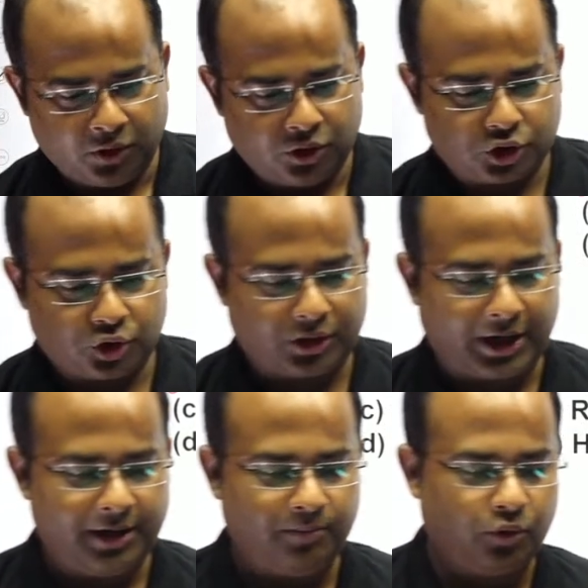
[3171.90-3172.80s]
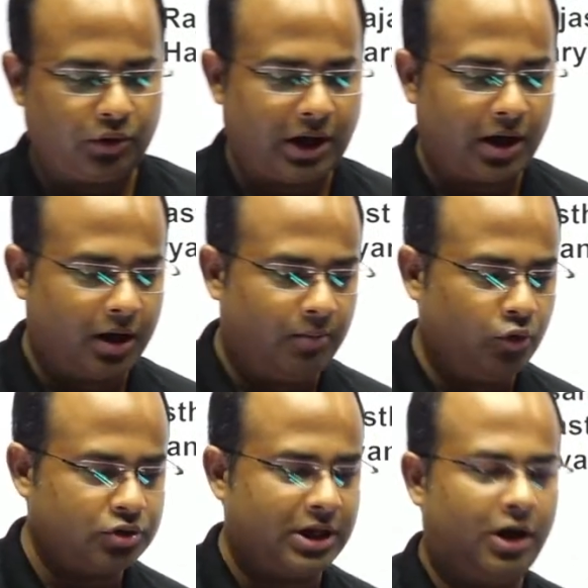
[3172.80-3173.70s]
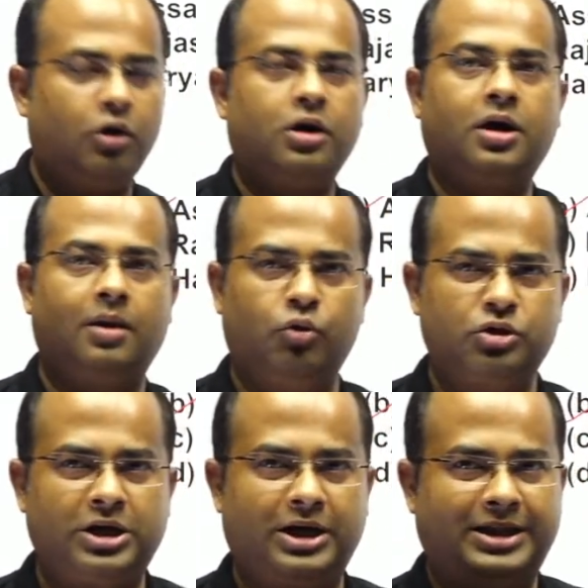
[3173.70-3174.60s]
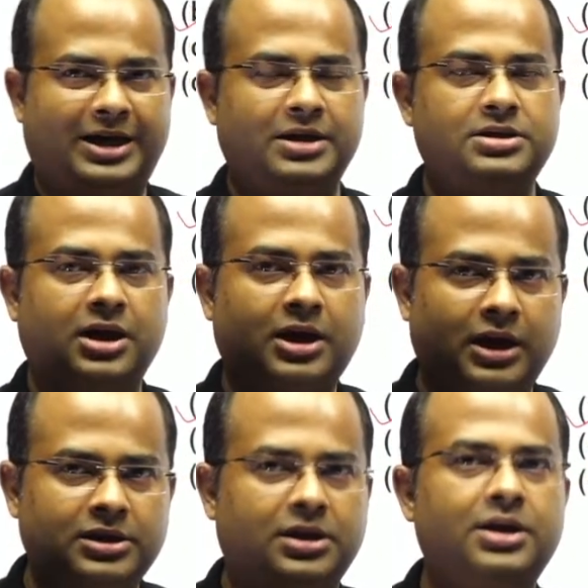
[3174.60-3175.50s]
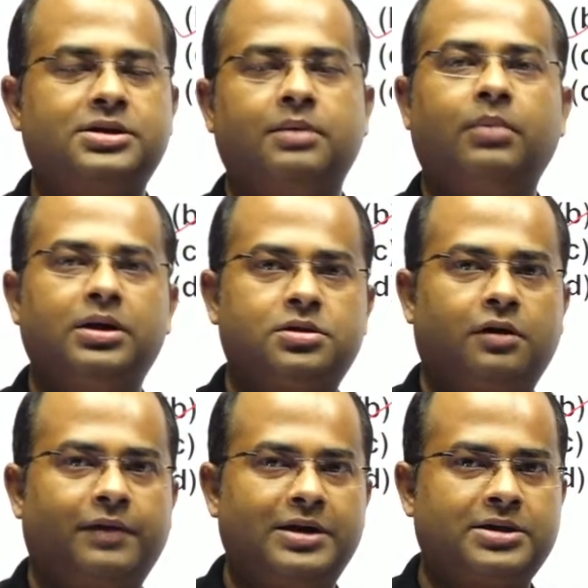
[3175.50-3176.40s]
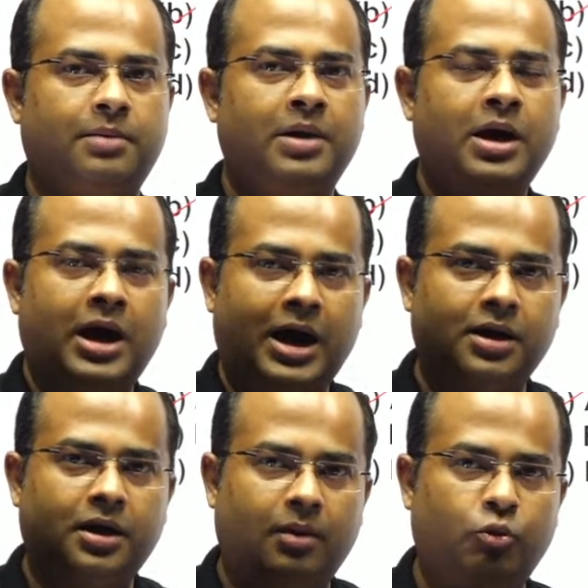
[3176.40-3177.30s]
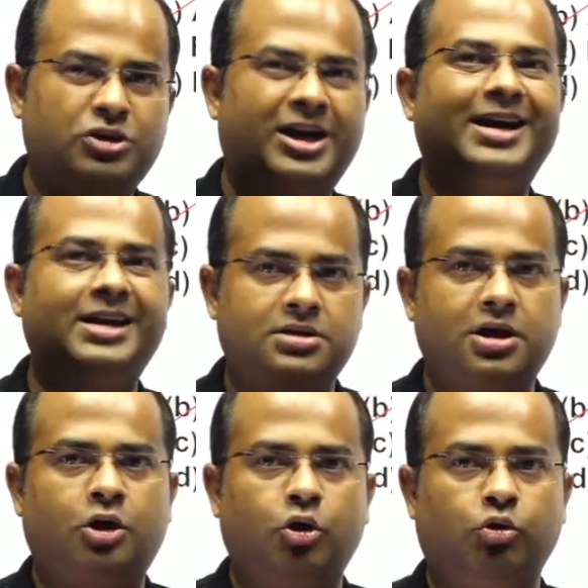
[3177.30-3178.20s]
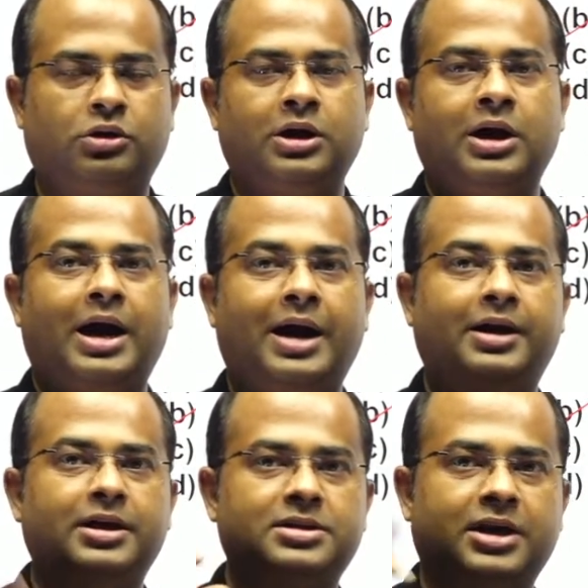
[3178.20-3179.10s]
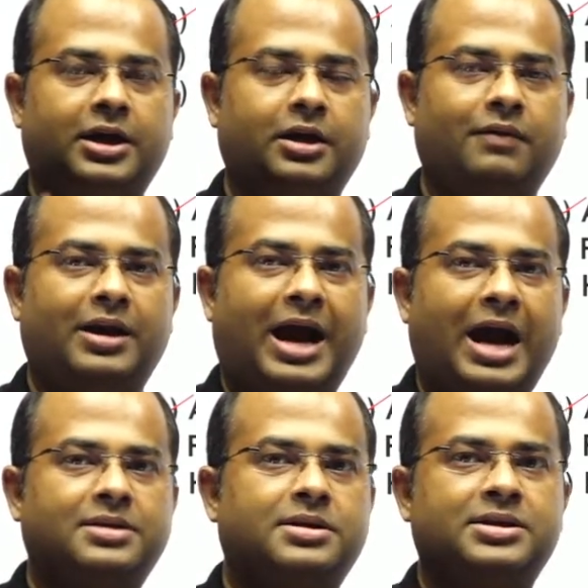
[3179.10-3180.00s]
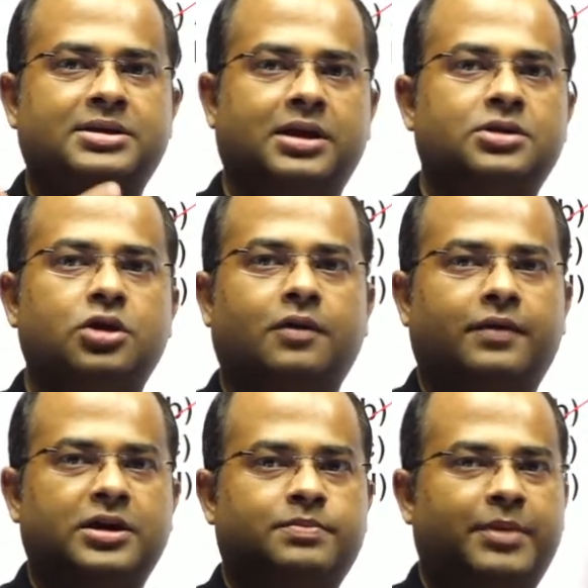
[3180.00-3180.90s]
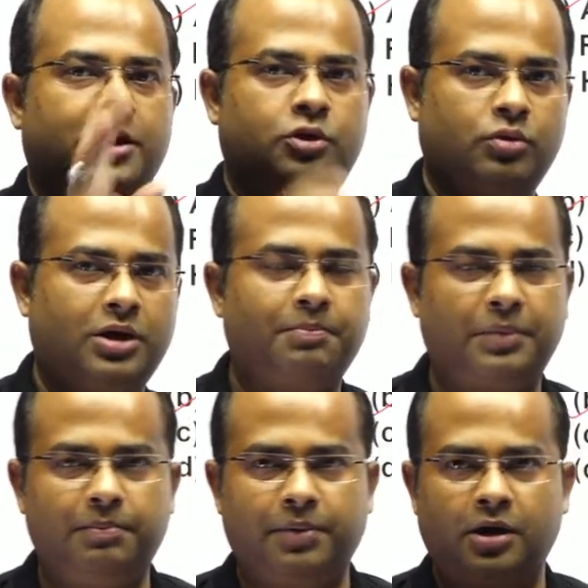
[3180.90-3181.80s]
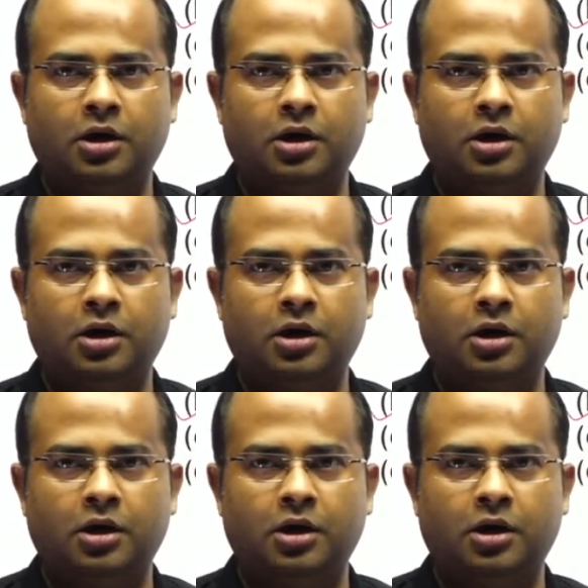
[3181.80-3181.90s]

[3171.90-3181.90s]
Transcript: Zorai, Bota, Gamosa or Gamocha, that is the cultural symbols of Assam, and Gamocha, it is a cloth and it is a given as a sense of respect to the people.